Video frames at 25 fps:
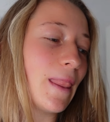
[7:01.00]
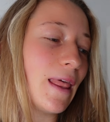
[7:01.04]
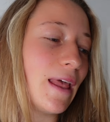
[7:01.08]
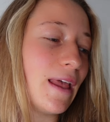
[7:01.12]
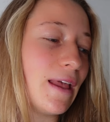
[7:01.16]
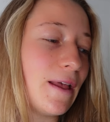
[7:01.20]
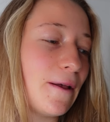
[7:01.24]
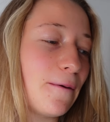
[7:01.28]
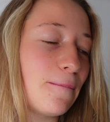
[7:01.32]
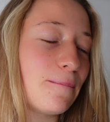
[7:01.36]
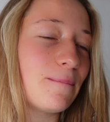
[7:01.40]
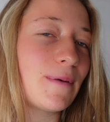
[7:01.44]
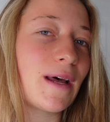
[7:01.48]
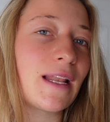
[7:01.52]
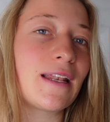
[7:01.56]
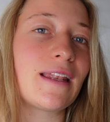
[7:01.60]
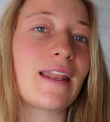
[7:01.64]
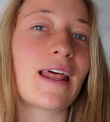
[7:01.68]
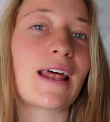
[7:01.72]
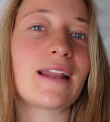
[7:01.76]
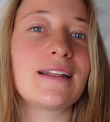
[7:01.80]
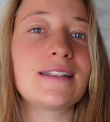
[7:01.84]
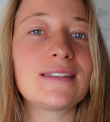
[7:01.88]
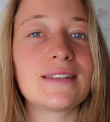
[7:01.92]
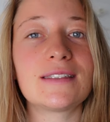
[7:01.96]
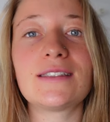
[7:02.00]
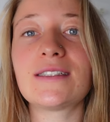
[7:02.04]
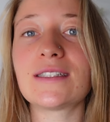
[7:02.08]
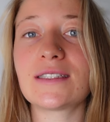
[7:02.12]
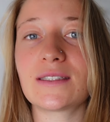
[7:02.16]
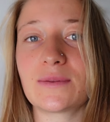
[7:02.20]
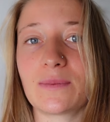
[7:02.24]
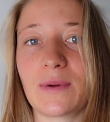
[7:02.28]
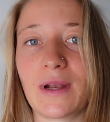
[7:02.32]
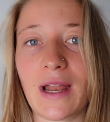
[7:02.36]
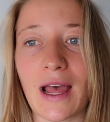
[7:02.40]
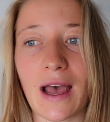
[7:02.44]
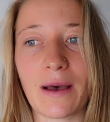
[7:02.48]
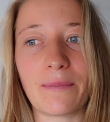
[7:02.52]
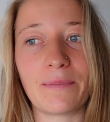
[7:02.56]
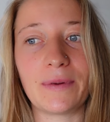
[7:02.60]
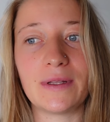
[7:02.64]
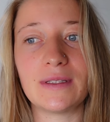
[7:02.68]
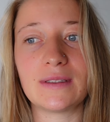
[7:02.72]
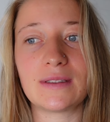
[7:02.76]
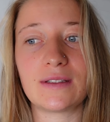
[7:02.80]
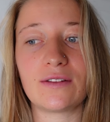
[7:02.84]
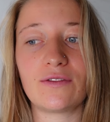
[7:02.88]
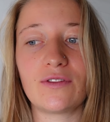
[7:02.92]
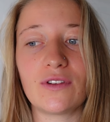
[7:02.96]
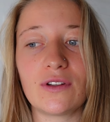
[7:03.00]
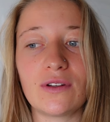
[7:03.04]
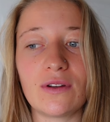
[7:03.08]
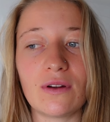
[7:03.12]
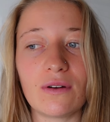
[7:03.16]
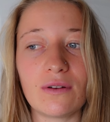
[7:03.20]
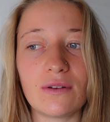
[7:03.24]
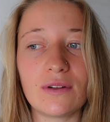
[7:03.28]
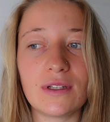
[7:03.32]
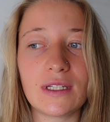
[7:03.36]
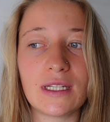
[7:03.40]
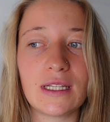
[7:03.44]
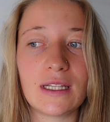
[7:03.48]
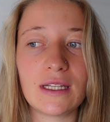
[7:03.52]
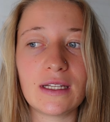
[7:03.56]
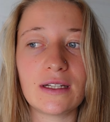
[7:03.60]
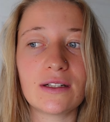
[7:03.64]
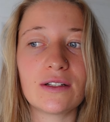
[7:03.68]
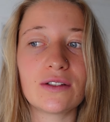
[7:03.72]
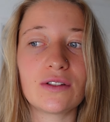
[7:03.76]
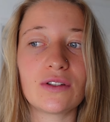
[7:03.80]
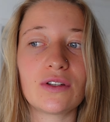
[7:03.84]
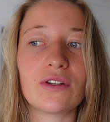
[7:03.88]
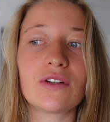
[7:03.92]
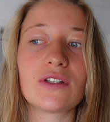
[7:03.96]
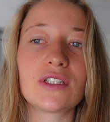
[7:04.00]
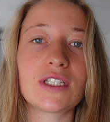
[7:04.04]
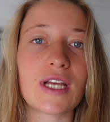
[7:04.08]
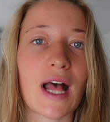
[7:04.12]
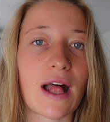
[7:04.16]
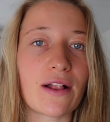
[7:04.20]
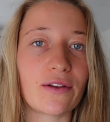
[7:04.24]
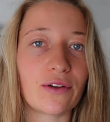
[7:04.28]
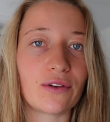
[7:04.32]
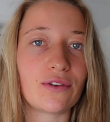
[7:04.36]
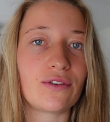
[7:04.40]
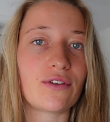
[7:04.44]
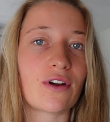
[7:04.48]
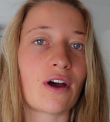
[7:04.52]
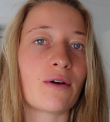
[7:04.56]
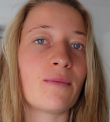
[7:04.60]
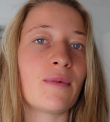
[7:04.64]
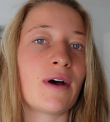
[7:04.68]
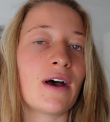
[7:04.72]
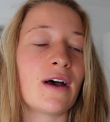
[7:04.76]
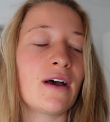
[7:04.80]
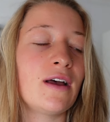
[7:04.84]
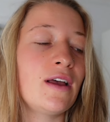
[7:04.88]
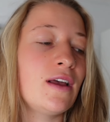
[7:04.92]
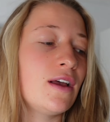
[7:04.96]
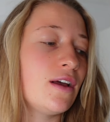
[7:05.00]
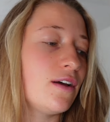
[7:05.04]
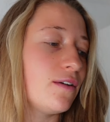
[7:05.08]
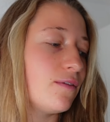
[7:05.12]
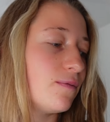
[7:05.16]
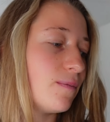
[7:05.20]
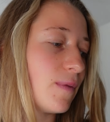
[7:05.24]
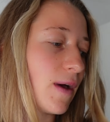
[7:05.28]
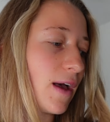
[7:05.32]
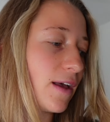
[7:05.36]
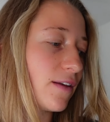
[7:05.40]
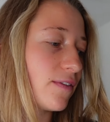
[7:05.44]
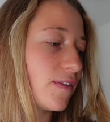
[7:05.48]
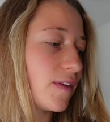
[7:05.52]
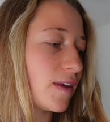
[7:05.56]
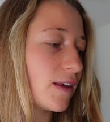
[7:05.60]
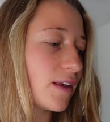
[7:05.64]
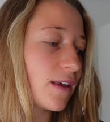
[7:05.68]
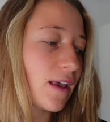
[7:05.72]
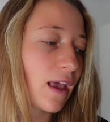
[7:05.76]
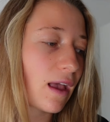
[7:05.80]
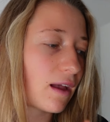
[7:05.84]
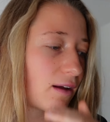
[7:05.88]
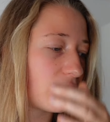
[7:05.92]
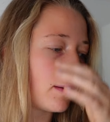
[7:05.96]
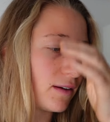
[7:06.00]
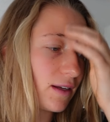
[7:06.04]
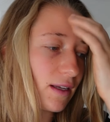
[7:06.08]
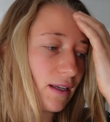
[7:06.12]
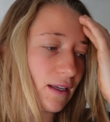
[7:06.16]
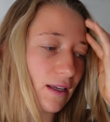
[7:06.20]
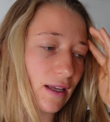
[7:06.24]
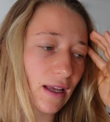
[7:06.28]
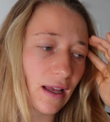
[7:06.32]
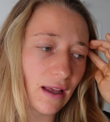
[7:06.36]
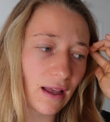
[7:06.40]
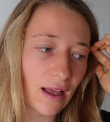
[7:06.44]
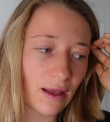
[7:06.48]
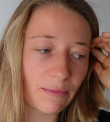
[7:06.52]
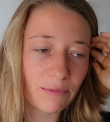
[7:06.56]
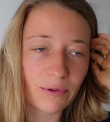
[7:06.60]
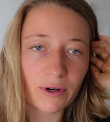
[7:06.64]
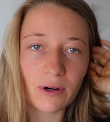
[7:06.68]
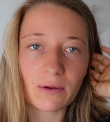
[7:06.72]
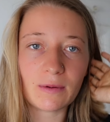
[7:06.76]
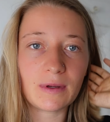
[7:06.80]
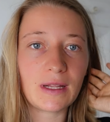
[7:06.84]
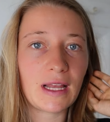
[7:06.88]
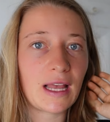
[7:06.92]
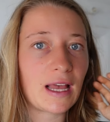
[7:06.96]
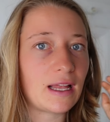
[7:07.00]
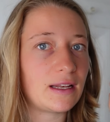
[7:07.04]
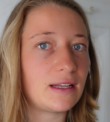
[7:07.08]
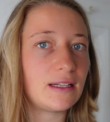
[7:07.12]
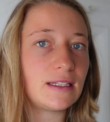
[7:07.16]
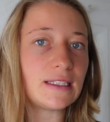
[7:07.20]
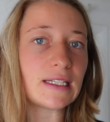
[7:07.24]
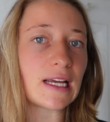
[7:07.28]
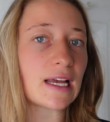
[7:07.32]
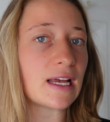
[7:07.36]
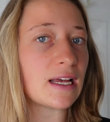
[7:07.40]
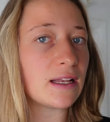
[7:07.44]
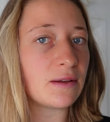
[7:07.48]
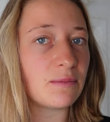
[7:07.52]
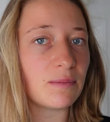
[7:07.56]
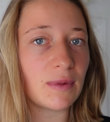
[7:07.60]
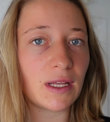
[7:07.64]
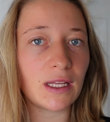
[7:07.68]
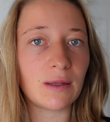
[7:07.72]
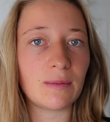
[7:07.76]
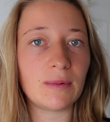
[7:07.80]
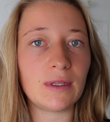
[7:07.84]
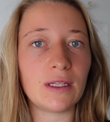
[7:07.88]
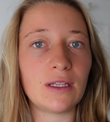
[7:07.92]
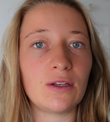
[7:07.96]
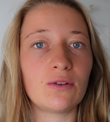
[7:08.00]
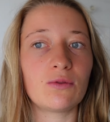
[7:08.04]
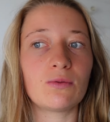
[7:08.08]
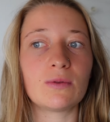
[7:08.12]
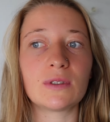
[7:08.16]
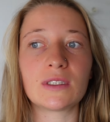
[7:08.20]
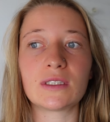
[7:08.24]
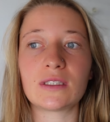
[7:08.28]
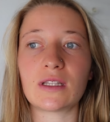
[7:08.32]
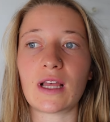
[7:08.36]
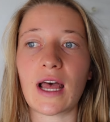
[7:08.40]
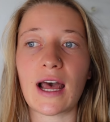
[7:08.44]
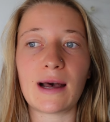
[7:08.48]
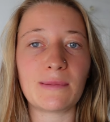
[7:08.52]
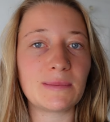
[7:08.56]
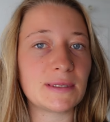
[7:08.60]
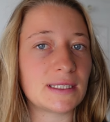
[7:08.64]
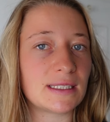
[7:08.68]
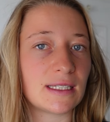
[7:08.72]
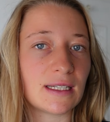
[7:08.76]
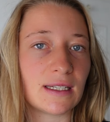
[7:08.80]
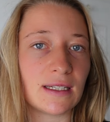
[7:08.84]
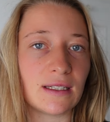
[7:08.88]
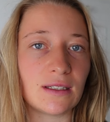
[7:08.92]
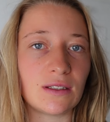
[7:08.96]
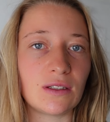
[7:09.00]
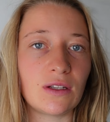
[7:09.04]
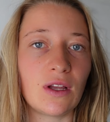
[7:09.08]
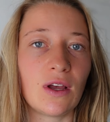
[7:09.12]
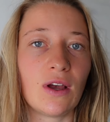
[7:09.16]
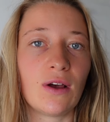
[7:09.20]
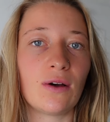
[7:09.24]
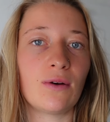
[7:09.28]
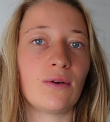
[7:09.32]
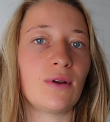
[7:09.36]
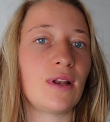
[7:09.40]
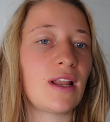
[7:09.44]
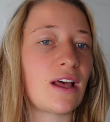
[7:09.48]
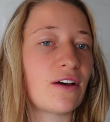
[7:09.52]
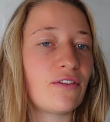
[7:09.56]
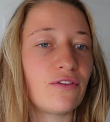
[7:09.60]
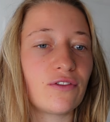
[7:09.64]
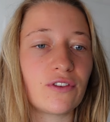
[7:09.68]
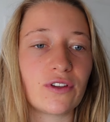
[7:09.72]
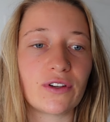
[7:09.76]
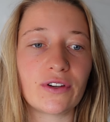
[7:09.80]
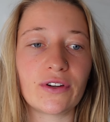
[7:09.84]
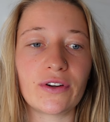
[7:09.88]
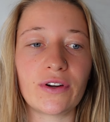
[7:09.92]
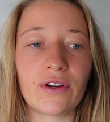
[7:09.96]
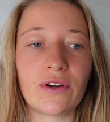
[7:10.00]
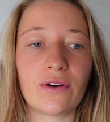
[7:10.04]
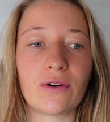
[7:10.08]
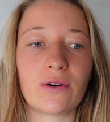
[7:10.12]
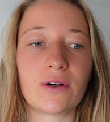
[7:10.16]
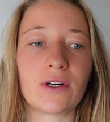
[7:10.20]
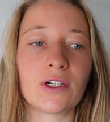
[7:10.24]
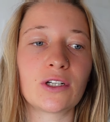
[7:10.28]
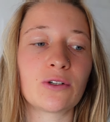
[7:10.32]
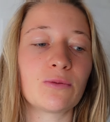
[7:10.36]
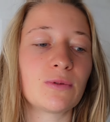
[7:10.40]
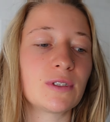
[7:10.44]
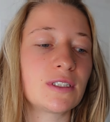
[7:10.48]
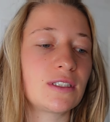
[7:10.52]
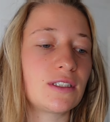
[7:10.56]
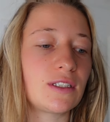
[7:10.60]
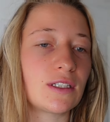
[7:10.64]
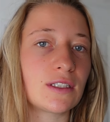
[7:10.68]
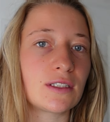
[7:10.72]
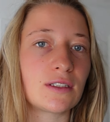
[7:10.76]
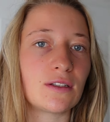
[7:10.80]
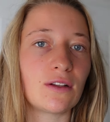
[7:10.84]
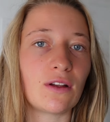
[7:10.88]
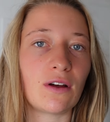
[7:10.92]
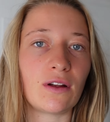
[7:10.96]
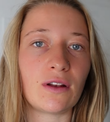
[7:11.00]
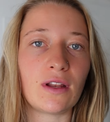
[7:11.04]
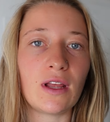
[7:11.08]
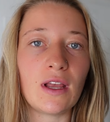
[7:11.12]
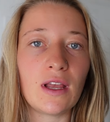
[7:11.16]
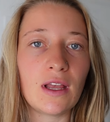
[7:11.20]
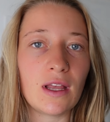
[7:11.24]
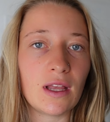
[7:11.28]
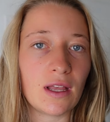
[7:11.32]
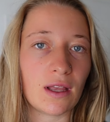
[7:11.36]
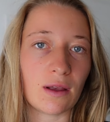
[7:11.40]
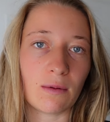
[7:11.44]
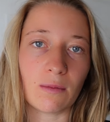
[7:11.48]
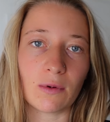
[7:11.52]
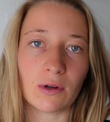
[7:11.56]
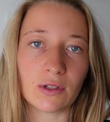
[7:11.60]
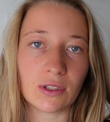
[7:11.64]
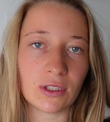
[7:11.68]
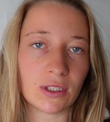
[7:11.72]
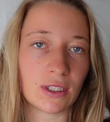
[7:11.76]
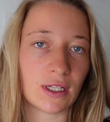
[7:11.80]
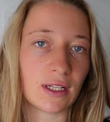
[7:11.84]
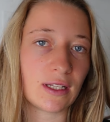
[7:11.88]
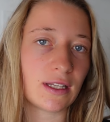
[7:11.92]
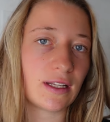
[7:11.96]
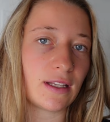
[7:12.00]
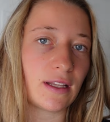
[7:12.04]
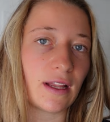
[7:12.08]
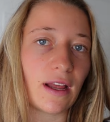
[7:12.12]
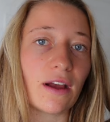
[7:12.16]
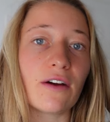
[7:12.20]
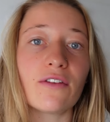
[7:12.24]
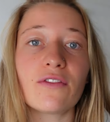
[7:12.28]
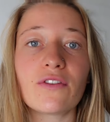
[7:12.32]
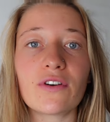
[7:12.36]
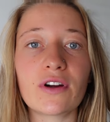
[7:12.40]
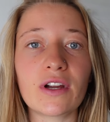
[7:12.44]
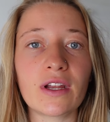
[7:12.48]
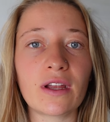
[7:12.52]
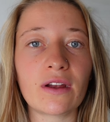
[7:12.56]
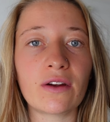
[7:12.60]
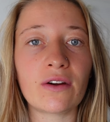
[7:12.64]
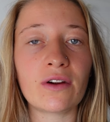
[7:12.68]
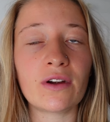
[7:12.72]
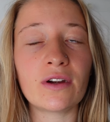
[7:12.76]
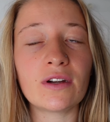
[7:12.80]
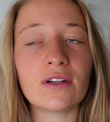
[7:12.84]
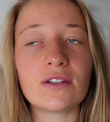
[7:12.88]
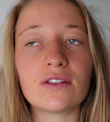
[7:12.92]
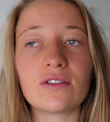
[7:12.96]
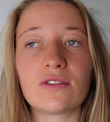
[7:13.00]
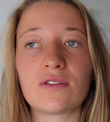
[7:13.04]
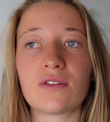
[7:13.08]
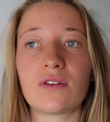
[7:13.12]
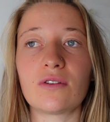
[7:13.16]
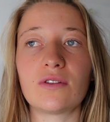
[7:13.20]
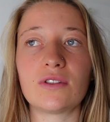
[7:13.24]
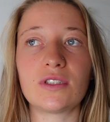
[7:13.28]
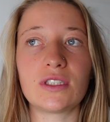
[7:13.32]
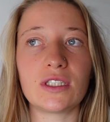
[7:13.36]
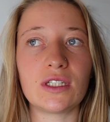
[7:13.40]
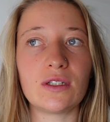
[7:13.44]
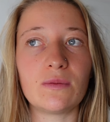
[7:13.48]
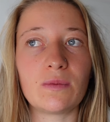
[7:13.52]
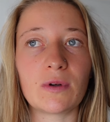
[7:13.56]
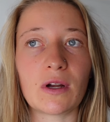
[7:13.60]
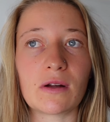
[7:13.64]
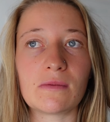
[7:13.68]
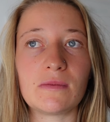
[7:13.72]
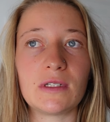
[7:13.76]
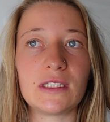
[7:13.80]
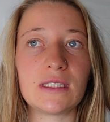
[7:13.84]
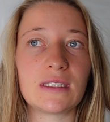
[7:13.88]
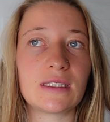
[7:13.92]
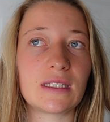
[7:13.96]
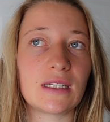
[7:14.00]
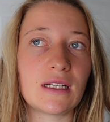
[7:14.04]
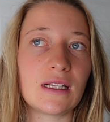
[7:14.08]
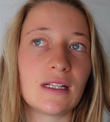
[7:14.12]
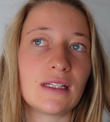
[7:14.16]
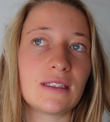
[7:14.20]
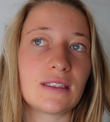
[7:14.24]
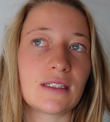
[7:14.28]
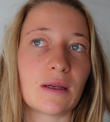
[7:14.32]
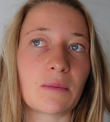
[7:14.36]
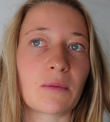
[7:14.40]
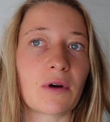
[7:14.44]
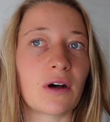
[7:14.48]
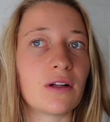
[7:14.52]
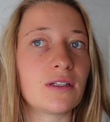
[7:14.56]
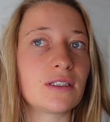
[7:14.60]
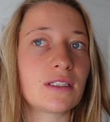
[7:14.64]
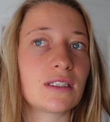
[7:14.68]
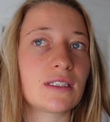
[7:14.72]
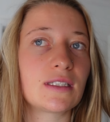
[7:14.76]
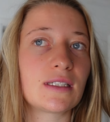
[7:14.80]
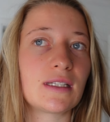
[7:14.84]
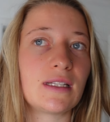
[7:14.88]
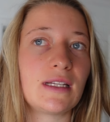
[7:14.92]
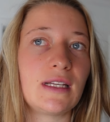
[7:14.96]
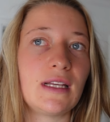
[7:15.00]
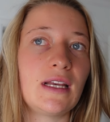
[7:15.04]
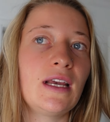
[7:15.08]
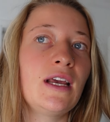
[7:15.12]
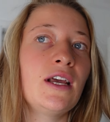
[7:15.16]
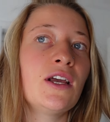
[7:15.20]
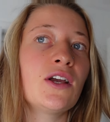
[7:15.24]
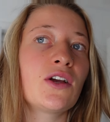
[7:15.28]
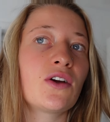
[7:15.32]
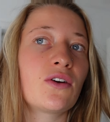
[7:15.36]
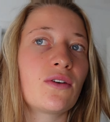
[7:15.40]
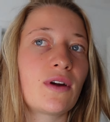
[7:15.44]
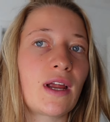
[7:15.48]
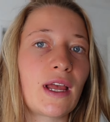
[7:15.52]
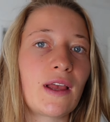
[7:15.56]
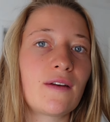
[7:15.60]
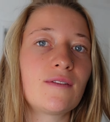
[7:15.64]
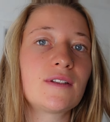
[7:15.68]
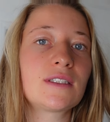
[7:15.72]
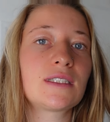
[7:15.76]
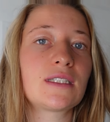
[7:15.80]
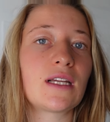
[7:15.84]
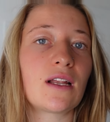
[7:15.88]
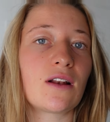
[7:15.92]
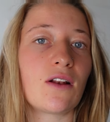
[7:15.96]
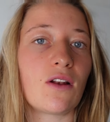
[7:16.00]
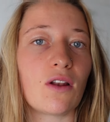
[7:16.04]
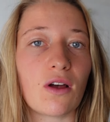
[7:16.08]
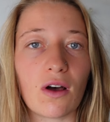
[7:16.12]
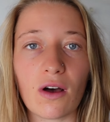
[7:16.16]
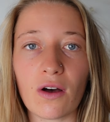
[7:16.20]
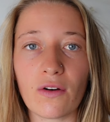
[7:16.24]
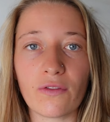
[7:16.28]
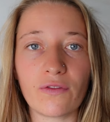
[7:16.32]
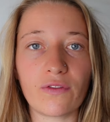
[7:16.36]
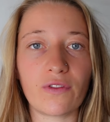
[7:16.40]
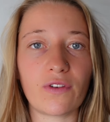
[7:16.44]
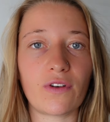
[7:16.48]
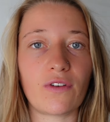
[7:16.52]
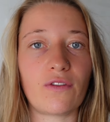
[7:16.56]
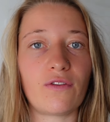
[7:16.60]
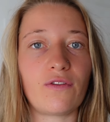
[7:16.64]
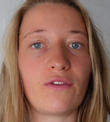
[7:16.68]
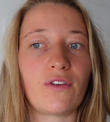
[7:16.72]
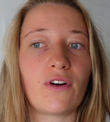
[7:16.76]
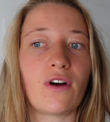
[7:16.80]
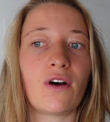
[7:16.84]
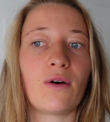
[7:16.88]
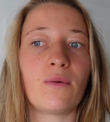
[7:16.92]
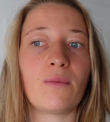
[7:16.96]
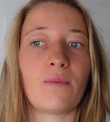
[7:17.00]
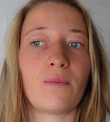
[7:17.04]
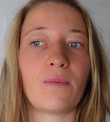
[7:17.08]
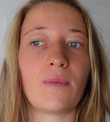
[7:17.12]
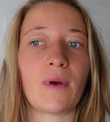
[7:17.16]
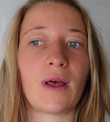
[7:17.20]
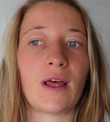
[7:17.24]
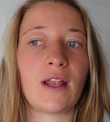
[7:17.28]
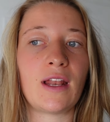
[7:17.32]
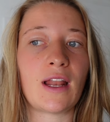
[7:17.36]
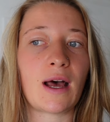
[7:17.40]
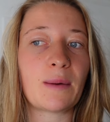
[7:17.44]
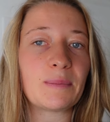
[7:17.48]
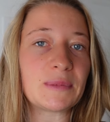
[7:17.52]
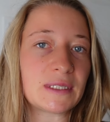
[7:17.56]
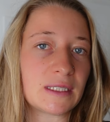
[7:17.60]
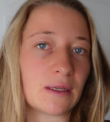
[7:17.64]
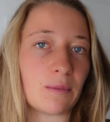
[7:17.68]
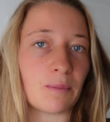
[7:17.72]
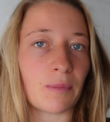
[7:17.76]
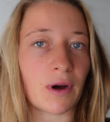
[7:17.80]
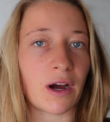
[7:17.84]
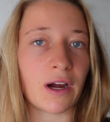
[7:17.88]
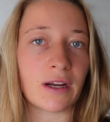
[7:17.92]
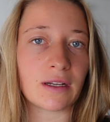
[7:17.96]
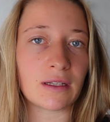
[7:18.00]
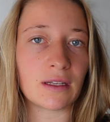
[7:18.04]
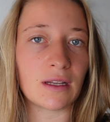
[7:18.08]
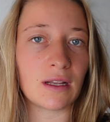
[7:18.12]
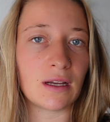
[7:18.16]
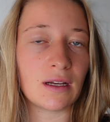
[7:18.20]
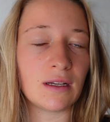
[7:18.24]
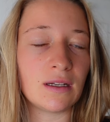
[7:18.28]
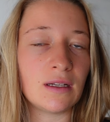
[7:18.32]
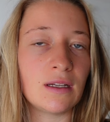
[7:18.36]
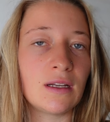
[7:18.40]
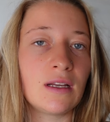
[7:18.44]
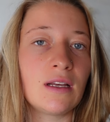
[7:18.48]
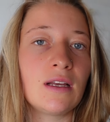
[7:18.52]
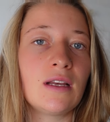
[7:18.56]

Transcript: um, but that's just what happens if you don't heal your childhood trauma I think Carrie probably had a dad maybe who was absent, who left her or who was just not emotionally there for her. So she probably still subconsciously craves that love from an absent partner.